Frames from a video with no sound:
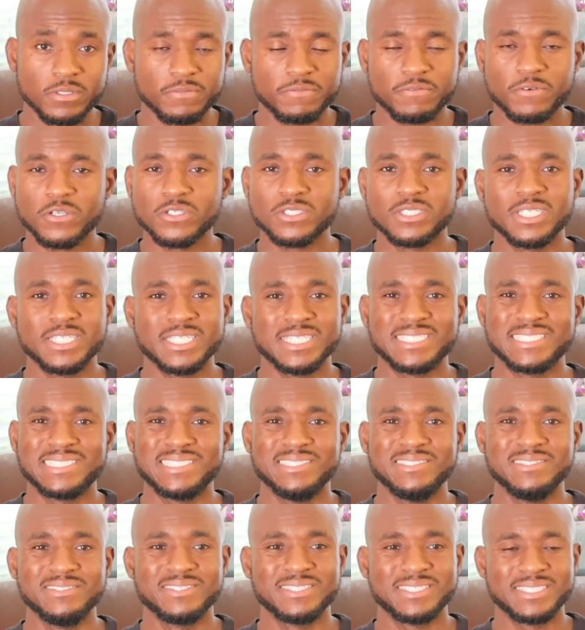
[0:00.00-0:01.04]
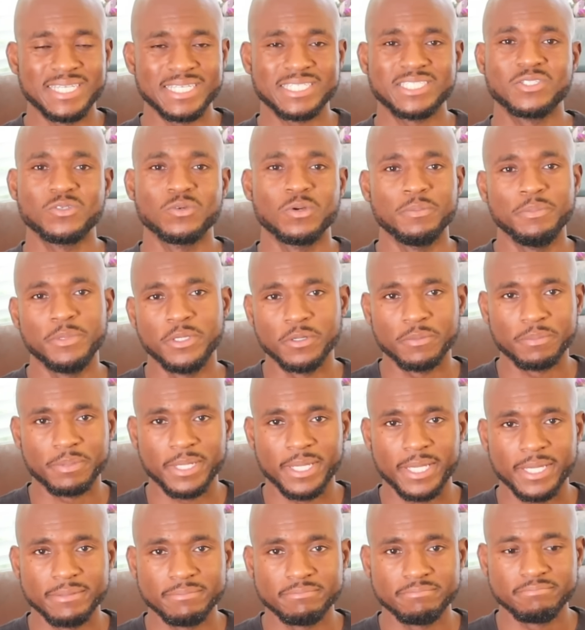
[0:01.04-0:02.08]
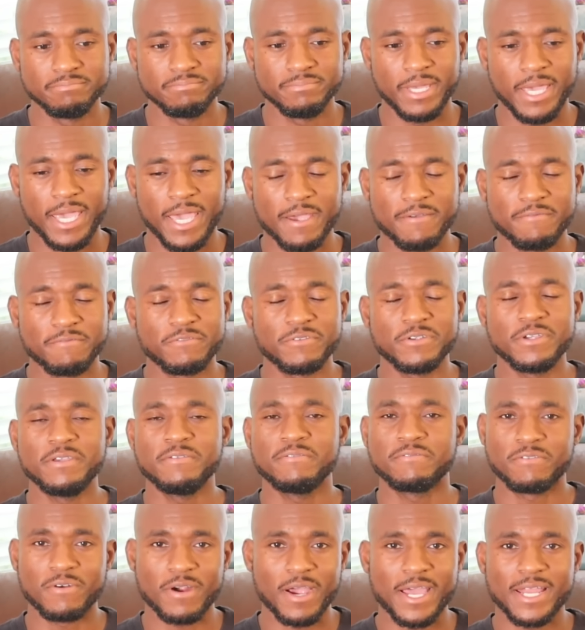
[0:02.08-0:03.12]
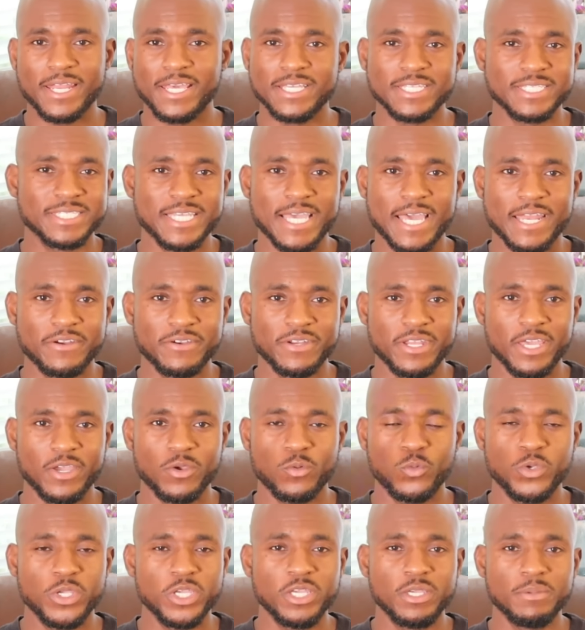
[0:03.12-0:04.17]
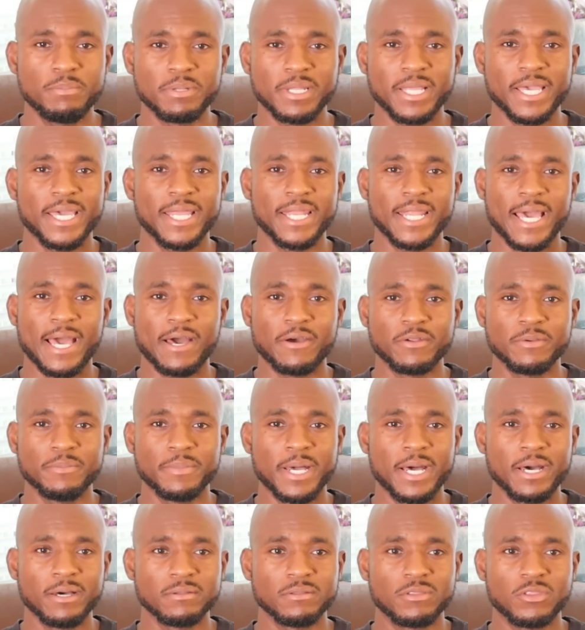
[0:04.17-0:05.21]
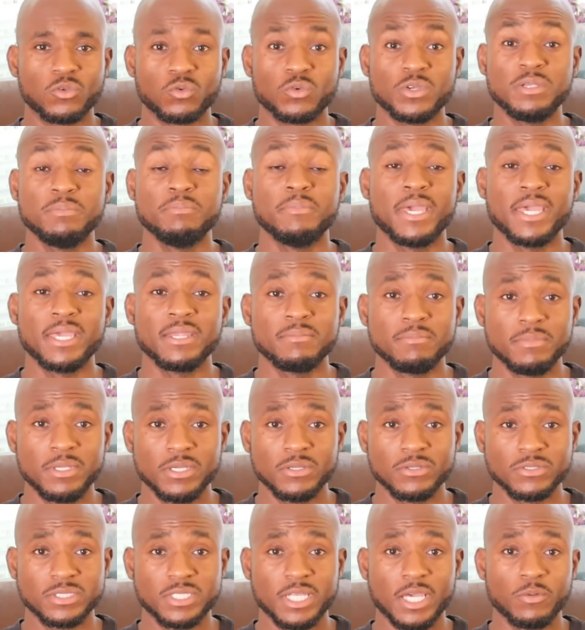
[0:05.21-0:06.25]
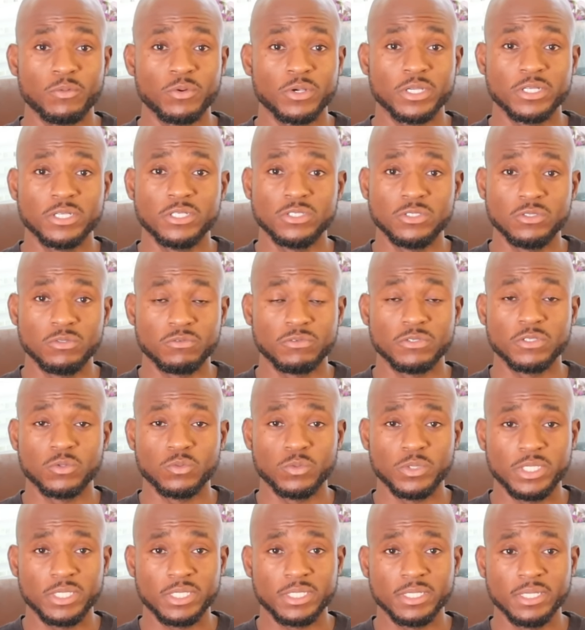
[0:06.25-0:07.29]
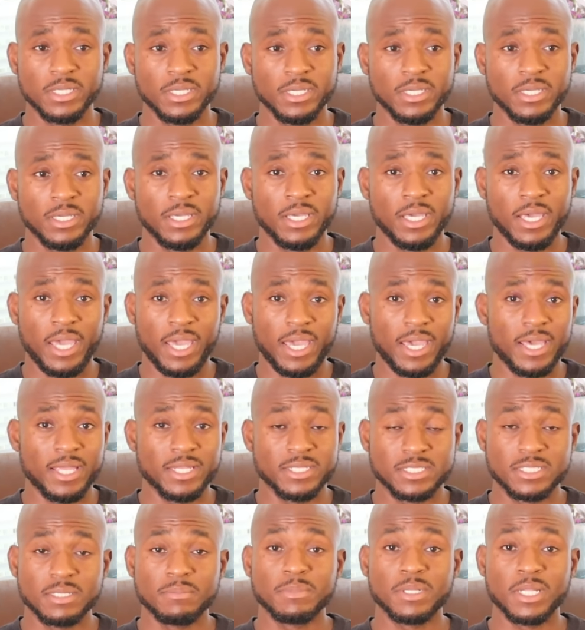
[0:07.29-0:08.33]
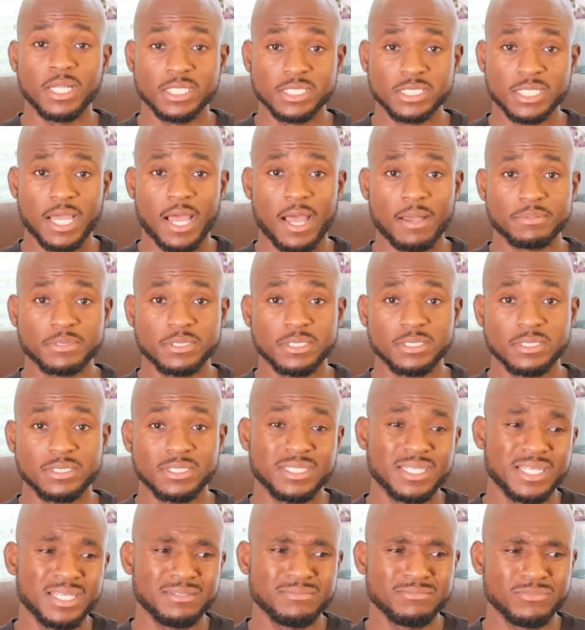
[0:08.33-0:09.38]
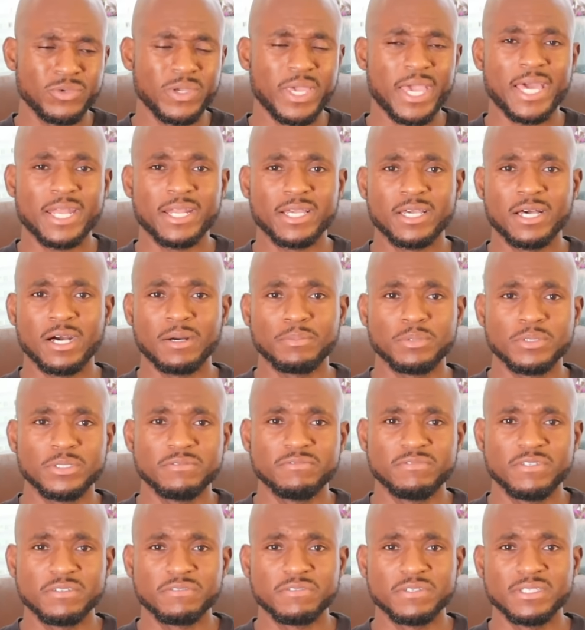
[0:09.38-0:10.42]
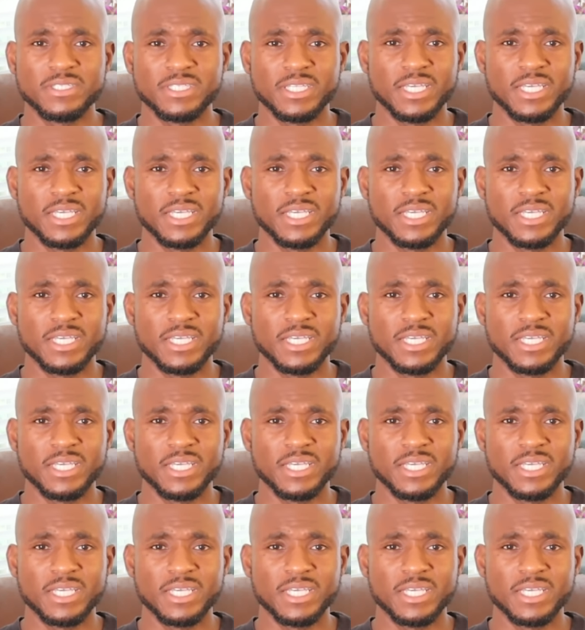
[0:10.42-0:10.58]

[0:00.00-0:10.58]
the first thing is to stick to a meal plan. Every Friday and Saturday, we plan out about 3 main meals that we're going to do for the week and some lunch options. And then we add a couple of different